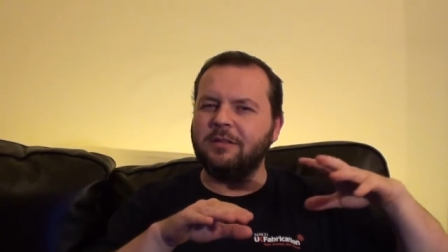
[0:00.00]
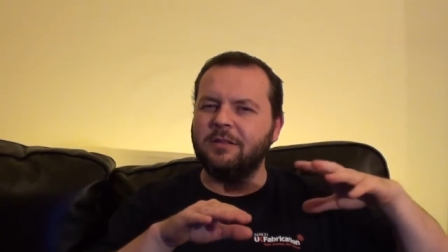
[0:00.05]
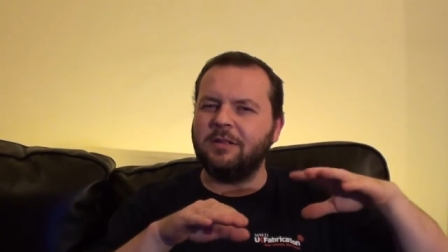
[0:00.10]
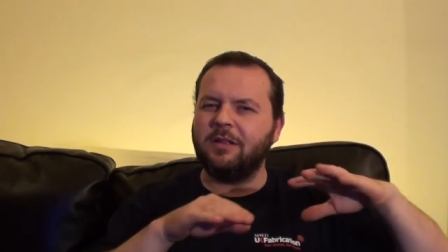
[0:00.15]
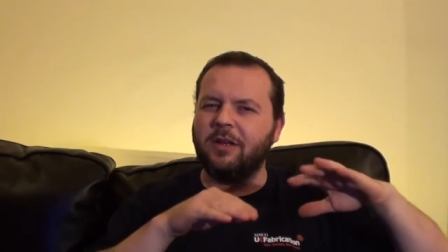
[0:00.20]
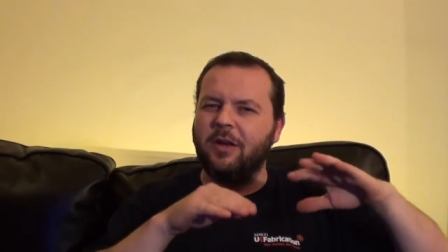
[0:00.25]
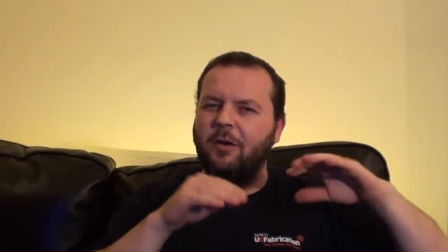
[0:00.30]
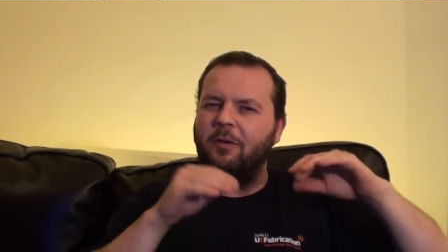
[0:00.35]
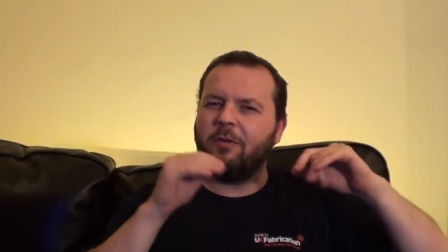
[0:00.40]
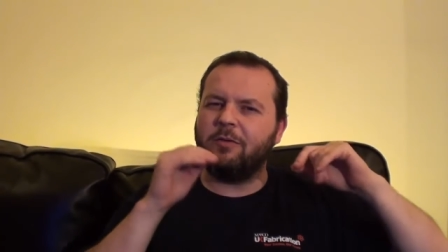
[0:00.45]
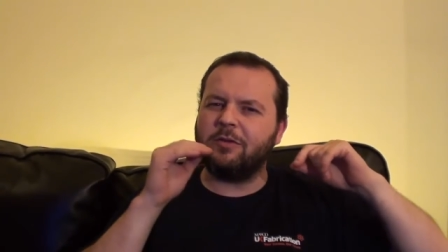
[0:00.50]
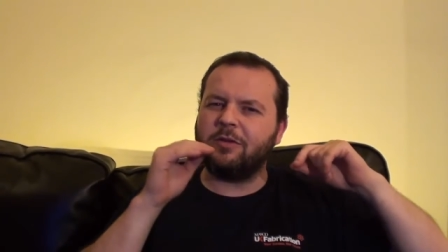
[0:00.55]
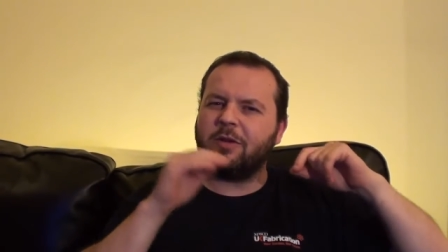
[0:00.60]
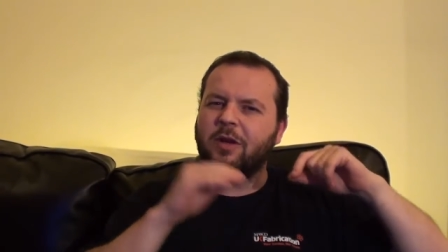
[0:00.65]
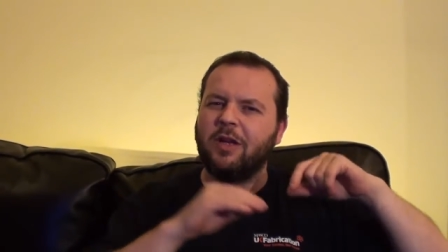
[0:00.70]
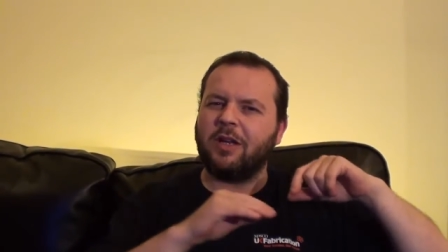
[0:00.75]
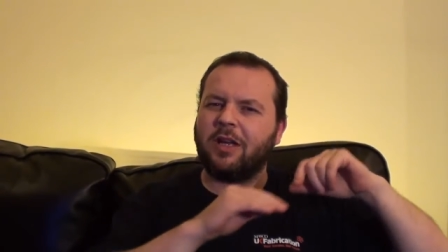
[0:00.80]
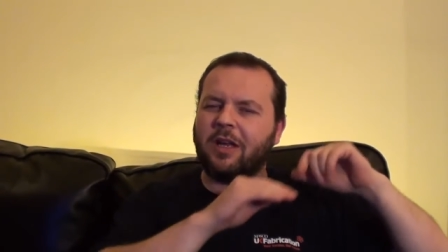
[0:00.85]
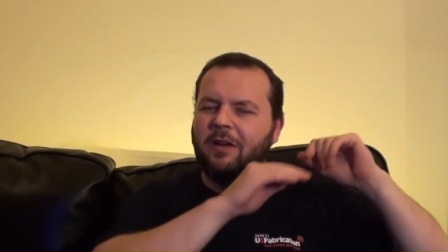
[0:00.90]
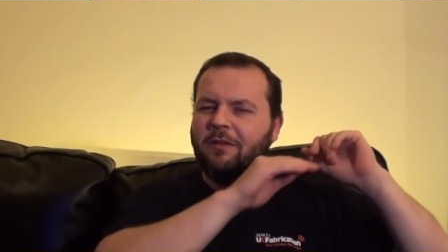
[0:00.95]
You know, it was
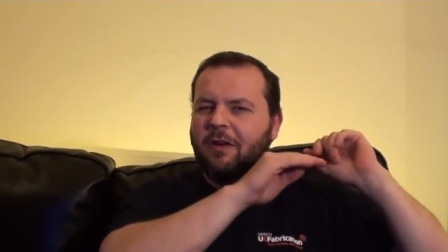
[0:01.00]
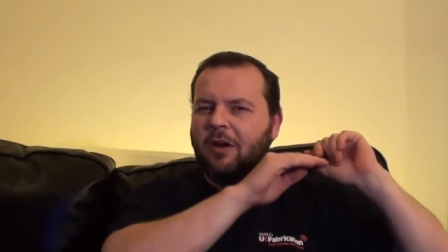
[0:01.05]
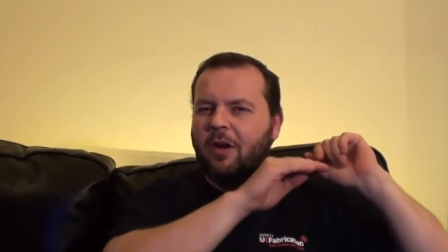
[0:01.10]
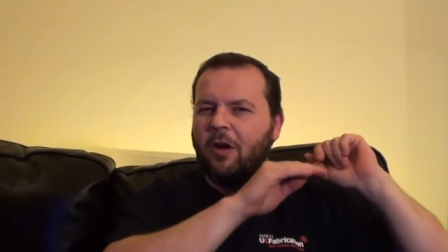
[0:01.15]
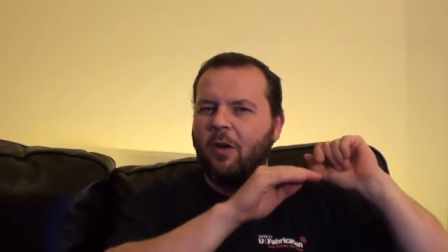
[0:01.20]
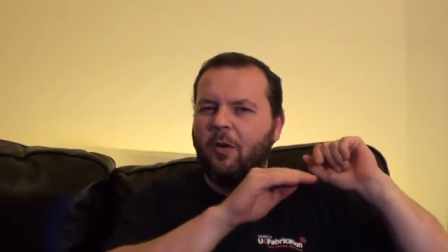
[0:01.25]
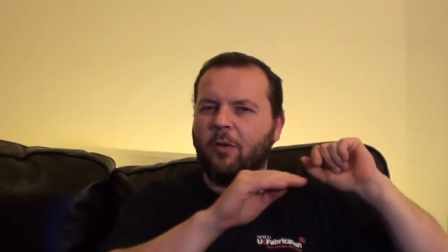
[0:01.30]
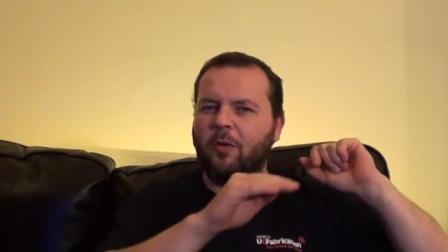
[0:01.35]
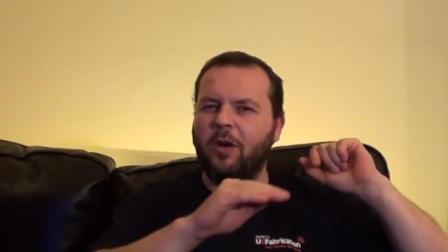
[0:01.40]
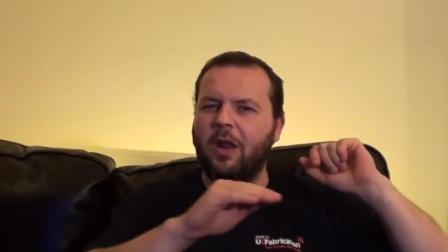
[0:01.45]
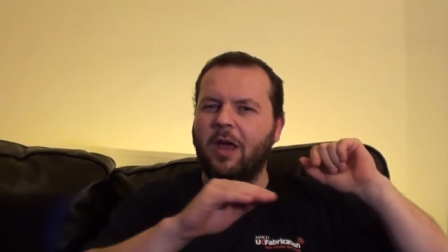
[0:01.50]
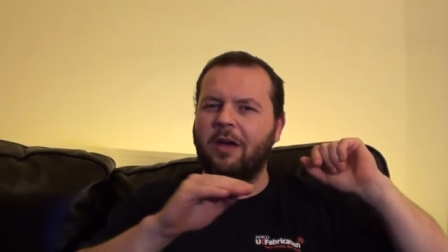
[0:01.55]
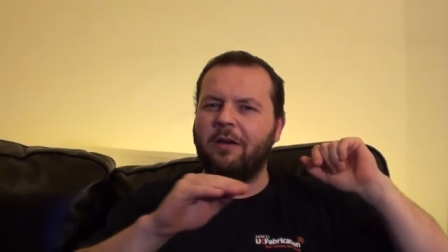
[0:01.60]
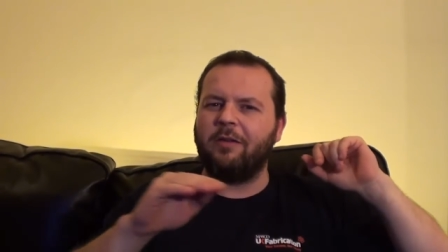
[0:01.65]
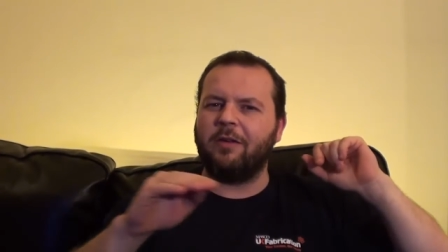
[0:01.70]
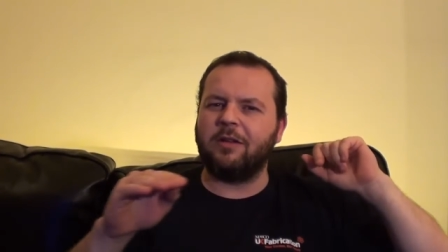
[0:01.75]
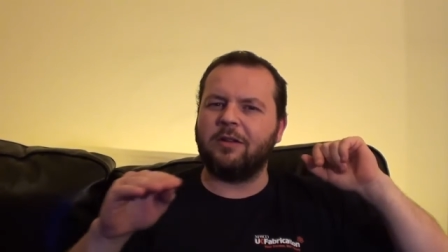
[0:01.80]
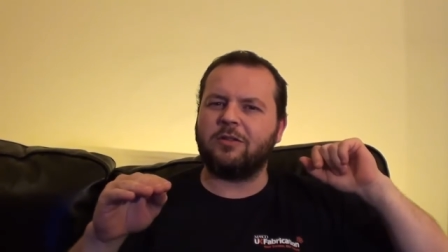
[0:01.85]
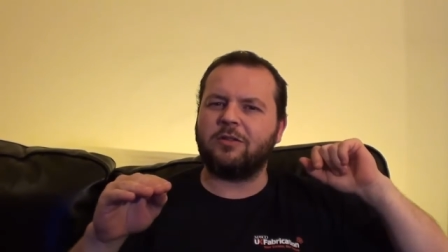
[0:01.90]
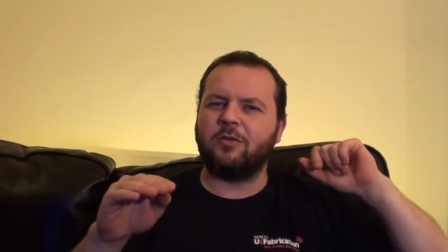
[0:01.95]
quite kind of a low-level